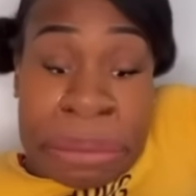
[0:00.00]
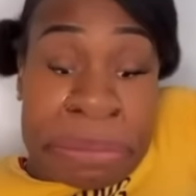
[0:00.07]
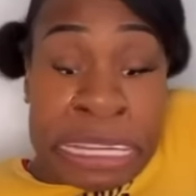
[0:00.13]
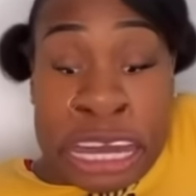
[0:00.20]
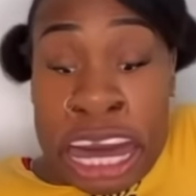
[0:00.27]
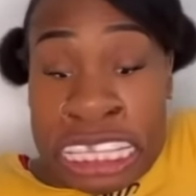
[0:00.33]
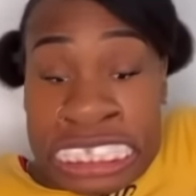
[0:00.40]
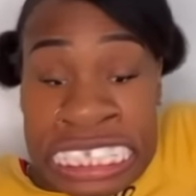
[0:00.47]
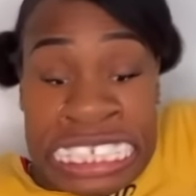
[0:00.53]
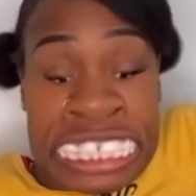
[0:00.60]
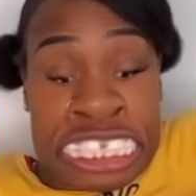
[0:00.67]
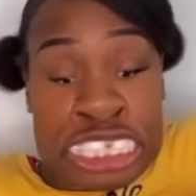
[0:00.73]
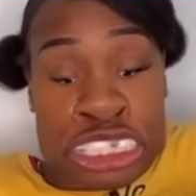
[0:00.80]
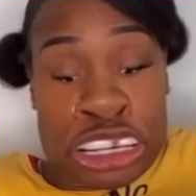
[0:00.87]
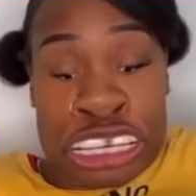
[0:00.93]
let me call
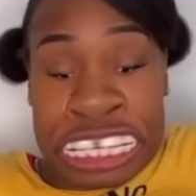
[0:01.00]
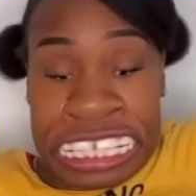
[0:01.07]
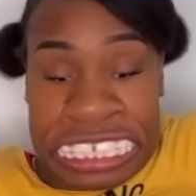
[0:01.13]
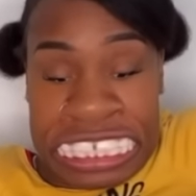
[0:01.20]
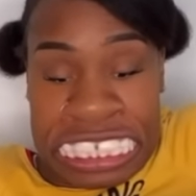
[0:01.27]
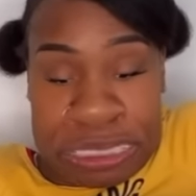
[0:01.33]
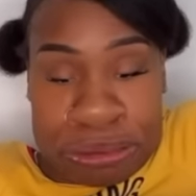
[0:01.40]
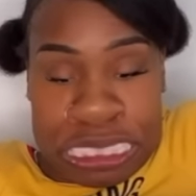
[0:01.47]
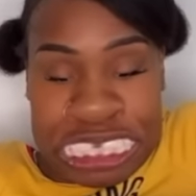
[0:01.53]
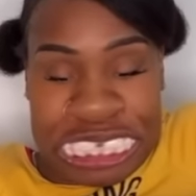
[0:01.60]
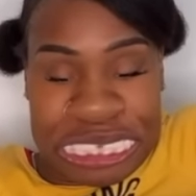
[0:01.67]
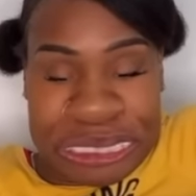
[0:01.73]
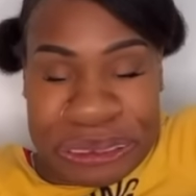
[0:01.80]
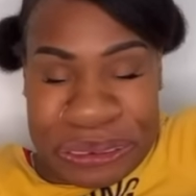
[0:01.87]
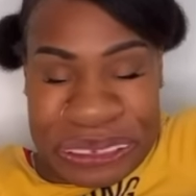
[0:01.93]
TT Journey and see what
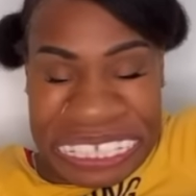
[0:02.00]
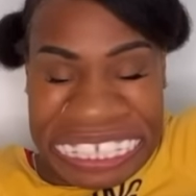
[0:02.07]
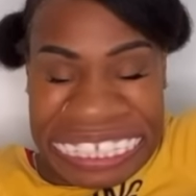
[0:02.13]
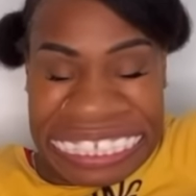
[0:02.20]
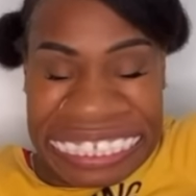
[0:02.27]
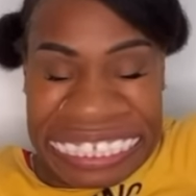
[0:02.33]
she's doing.